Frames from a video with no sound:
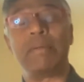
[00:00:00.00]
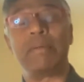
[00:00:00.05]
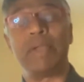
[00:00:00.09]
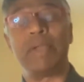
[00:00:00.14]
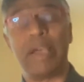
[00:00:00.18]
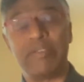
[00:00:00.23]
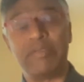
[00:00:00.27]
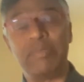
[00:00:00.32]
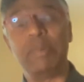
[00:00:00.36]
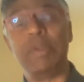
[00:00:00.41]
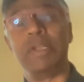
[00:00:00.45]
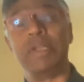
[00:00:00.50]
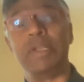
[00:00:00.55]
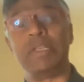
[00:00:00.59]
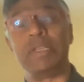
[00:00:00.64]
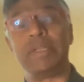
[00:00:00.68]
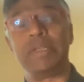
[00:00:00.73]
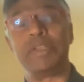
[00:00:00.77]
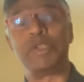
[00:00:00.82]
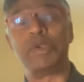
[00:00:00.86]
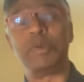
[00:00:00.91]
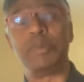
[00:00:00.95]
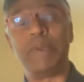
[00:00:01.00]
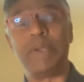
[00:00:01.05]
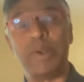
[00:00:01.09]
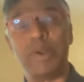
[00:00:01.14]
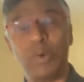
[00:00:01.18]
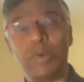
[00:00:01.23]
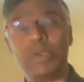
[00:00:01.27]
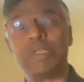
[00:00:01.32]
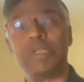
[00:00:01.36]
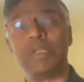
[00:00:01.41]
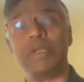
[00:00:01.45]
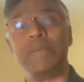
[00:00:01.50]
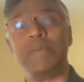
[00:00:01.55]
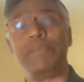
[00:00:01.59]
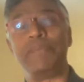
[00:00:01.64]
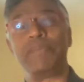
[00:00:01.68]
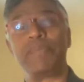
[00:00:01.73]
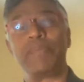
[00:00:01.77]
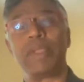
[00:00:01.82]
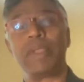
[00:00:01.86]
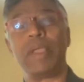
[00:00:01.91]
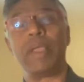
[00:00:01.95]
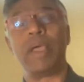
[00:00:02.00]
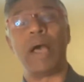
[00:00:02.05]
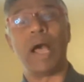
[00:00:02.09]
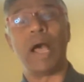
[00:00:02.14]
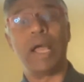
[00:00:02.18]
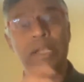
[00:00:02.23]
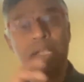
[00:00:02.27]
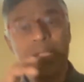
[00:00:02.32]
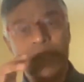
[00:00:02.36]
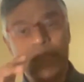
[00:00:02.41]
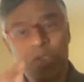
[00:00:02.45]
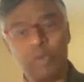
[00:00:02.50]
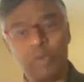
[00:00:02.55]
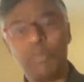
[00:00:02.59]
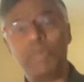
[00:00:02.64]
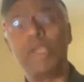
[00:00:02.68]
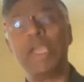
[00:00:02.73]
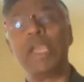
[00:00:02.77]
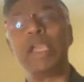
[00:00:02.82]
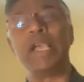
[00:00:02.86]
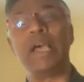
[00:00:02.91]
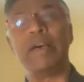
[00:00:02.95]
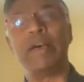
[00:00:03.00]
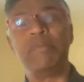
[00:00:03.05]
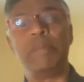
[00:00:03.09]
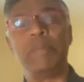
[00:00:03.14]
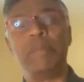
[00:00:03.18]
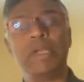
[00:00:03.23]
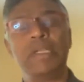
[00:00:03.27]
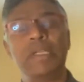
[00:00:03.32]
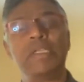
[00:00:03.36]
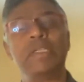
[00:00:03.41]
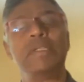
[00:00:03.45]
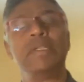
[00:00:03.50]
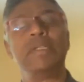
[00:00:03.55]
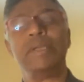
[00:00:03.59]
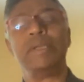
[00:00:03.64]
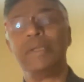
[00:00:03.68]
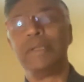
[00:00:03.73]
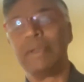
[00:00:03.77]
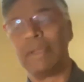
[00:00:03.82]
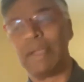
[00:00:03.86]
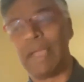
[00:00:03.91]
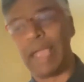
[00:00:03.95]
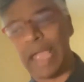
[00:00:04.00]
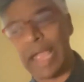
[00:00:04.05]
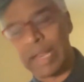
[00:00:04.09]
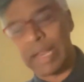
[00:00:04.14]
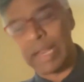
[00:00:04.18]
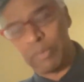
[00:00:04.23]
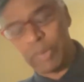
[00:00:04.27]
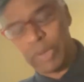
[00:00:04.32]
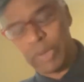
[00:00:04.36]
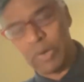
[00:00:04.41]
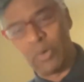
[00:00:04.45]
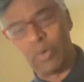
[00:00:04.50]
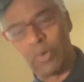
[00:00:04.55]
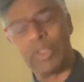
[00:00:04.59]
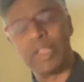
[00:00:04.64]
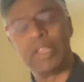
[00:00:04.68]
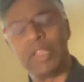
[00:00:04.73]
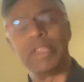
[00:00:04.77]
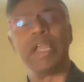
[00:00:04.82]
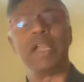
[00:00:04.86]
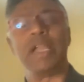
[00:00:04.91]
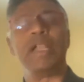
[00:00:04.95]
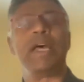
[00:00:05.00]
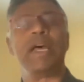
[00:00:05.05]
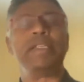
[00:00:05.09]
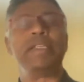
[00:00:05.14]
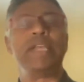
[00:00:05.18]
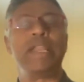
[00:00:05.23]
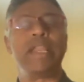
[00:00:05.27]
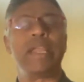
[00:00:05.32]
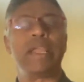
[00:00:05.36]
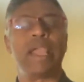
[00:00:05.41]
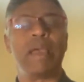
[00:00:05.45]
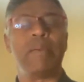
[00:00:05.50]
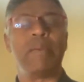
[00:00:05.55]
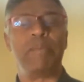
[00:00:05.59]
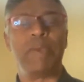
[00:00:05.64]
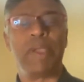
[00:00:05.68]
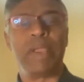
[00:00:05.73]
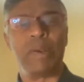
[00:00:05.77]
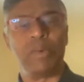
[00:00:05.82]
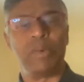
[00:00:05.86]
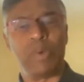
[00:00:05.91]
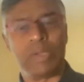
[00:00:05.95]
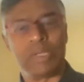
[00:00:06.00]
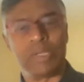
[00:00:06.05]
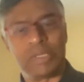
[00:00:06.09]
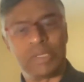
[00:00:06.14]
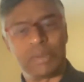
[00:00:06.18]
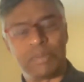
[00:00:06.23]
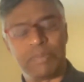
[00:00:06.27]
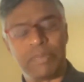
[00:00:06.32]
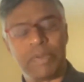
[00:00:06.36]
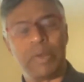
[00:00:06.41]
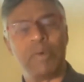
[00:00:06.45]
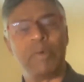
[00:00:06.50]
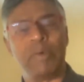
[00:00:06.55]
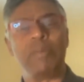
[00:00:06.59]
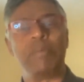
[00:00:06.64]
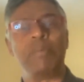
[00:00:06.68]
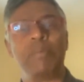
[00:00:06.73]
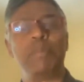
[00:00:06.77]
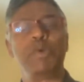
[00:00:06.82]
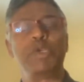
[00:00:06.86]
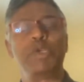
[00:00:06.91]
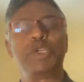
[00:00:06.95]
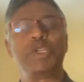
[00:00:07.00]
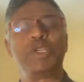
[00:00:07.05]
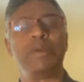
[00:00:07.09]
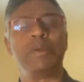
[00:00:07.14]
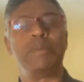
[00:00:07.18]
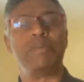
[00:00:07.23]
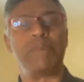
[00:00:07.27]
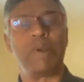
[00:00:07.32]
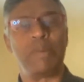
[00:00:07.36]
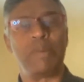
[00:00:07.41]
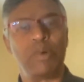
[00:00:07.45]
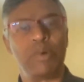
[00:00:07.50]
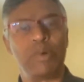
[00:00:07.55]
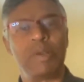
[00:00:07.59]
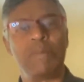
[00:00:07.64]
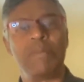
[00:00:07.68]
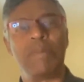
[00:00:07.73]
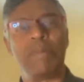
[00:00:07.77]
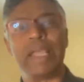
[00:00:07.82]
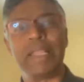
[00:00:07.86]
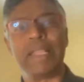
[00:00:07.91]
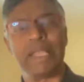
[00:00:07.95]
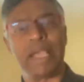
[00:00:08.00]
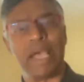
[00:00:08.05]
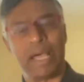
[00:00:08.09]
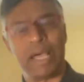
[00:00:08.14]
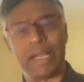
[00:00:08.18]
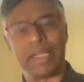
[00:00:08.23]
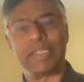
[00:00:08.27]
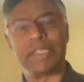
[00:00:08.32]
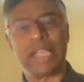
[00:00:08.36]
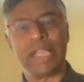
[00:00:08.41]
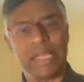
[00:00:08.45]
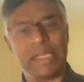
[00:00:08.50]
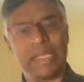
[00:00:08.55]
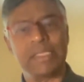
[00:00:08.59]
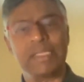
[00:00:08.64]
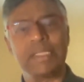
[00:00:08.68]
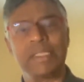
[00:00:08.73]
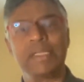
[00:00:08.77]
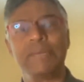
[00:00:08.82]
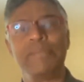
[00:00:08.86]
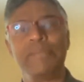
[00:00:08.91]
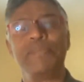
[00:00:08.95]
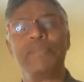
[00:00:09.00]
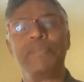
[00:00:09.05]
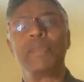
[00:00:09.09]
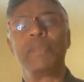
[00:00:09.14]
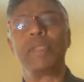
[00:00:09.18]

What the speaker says: government, should be noted, under the UPA government, and we know that the Anna Hazare campaign was, pushed and promoted by the RSS.